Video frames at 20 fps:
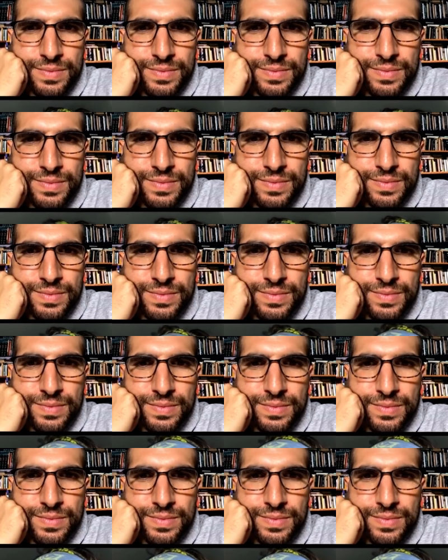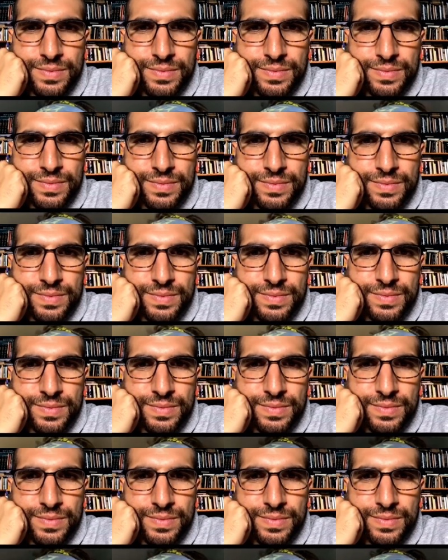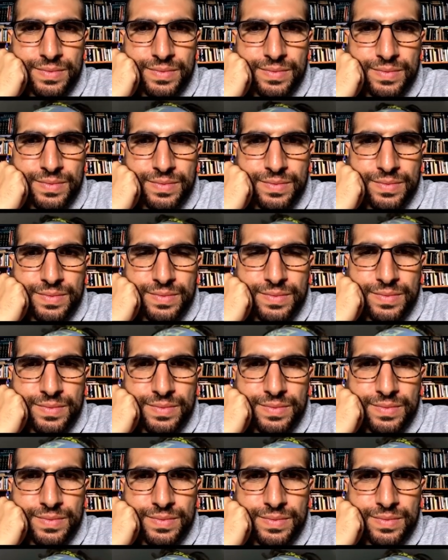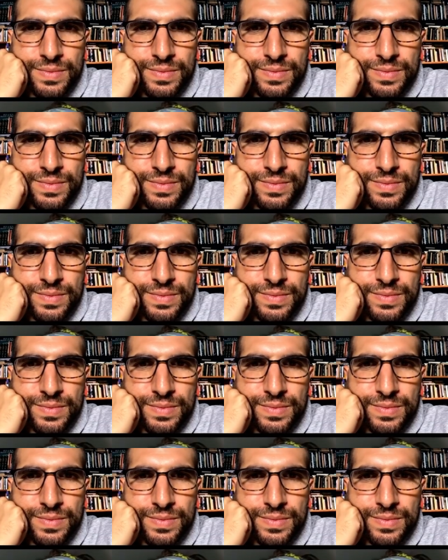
(not speaking)